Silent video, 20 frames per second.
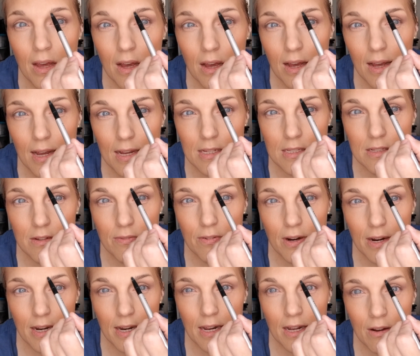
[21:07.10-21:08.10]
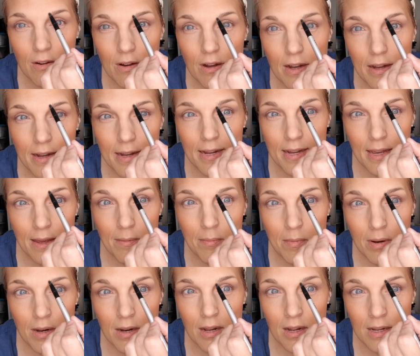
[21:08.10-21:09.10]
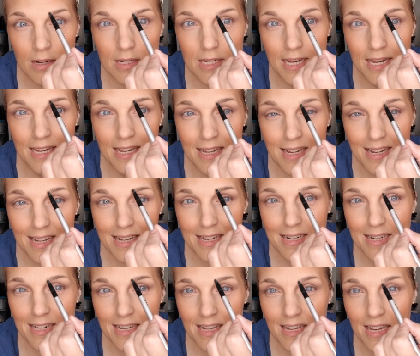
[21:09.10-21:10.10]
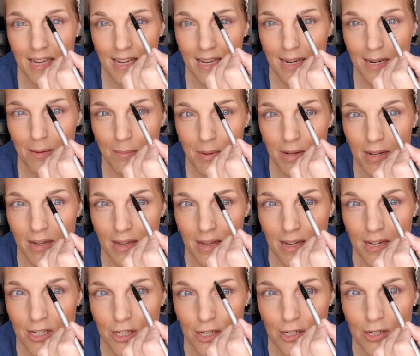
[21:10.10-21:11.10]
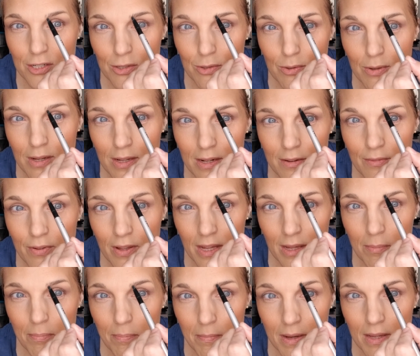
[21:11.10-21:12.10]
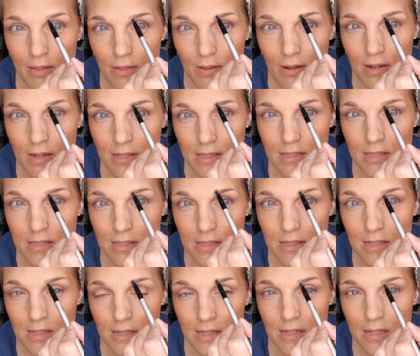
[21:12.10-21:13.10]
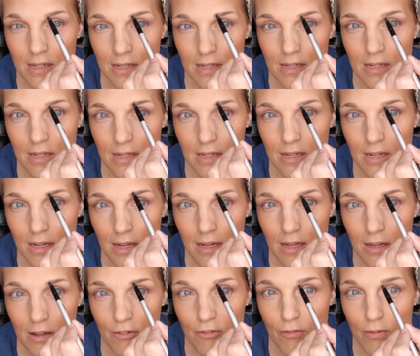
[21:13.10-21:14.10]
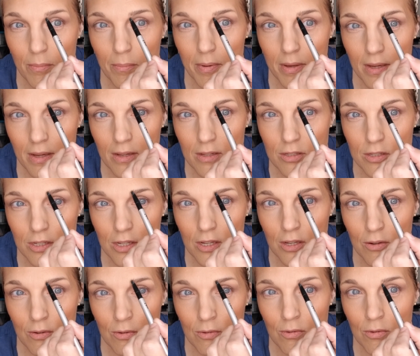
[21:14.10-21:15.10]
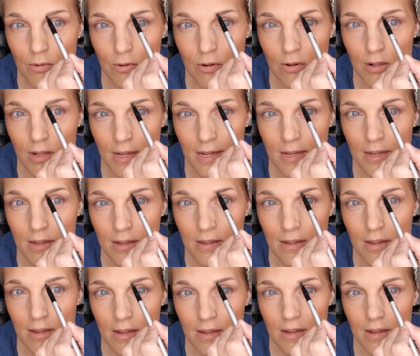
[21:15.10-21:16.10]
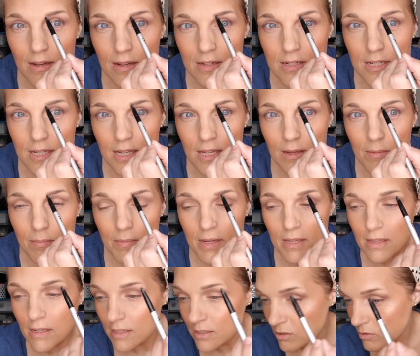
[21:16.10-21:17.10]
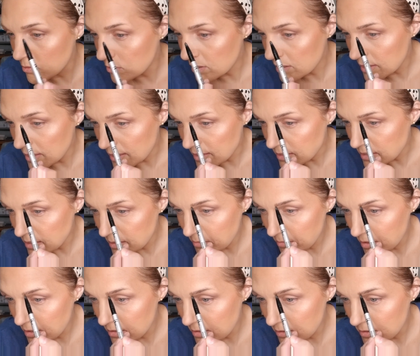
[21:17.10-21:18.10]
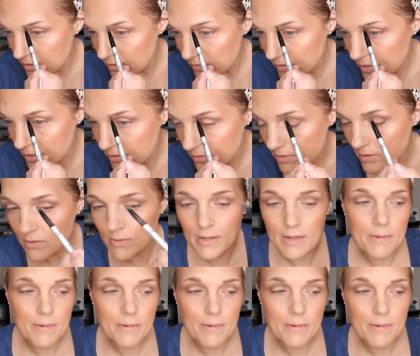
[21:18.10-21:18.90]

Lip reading: As of right now, I am not taking any medication to kind of keep my thoughts from being askew, or like to keep my thoughts organized. I'm going to look over here real quick.